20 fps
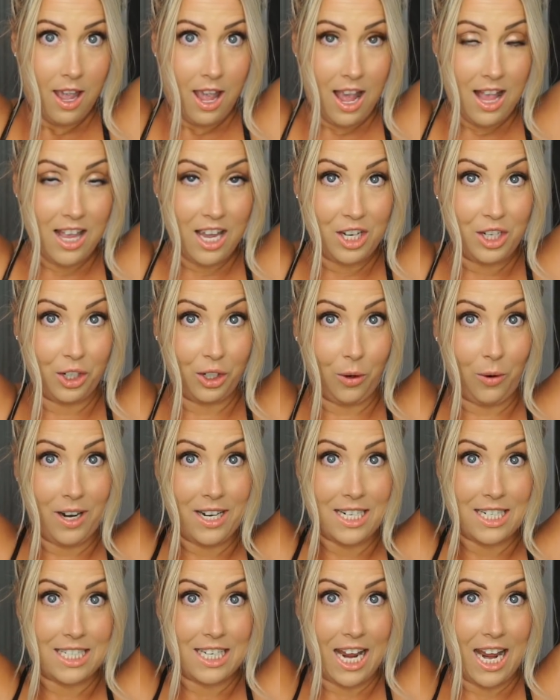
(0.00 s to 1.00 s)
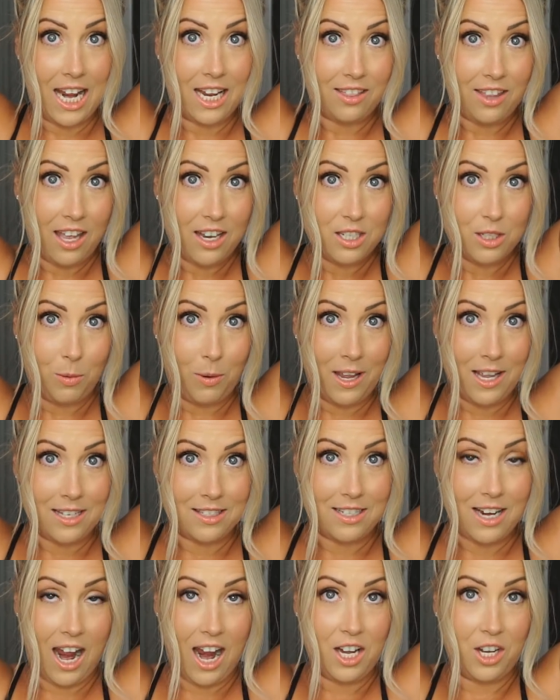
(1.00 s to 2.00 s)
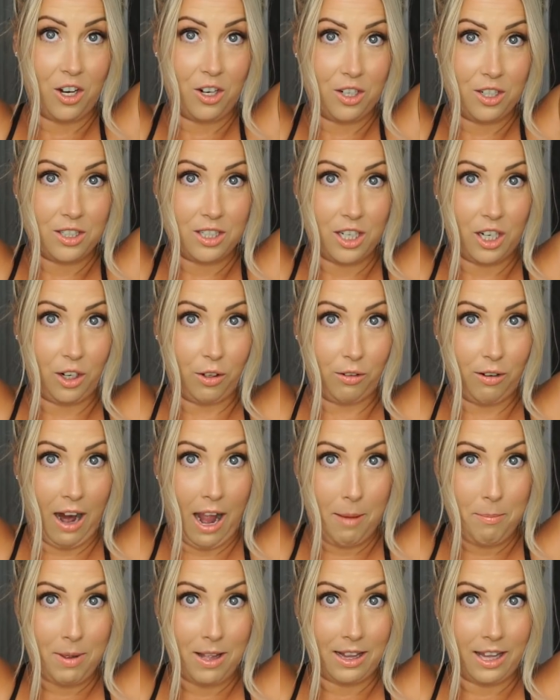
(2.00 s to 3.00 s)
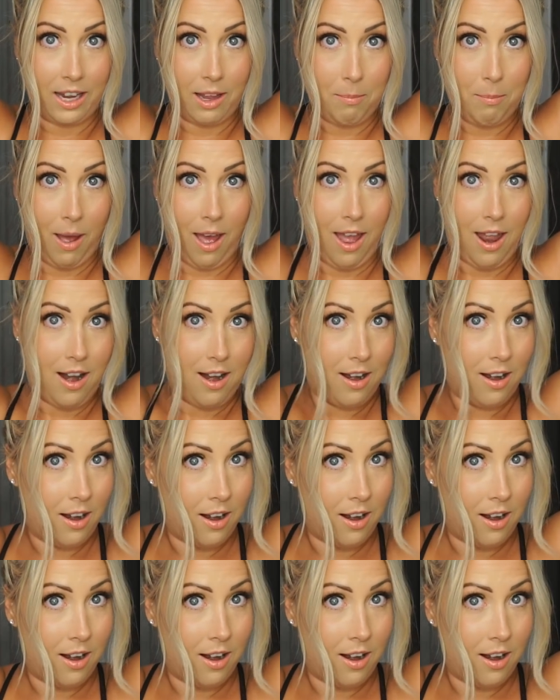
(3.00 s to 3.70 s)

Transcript: And then you're going to take that twist and you're just going to wrap it like a bun.